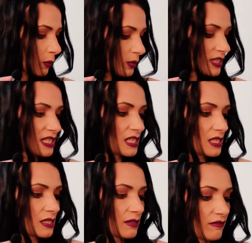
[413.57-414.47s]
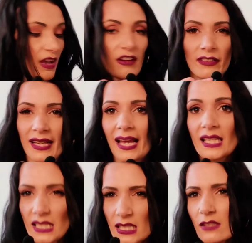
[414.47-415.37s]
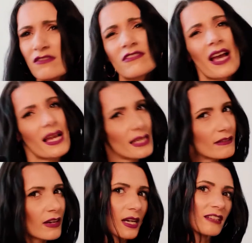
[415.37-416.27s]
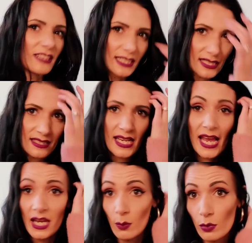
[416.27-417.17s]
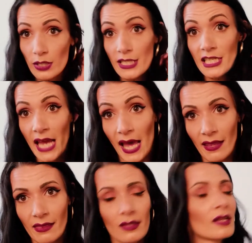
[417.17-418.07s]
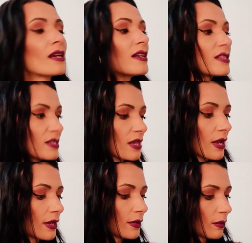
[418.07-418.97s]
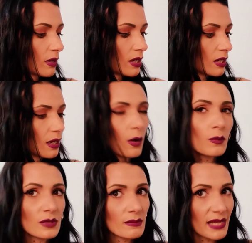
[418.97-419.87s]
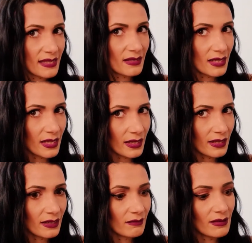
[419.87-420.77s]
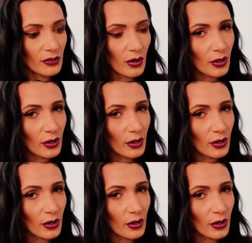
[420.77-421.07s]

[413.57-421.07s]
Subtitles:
which is furry, and it's still fairly furry this year, and I wore it to death. So, optimistic. You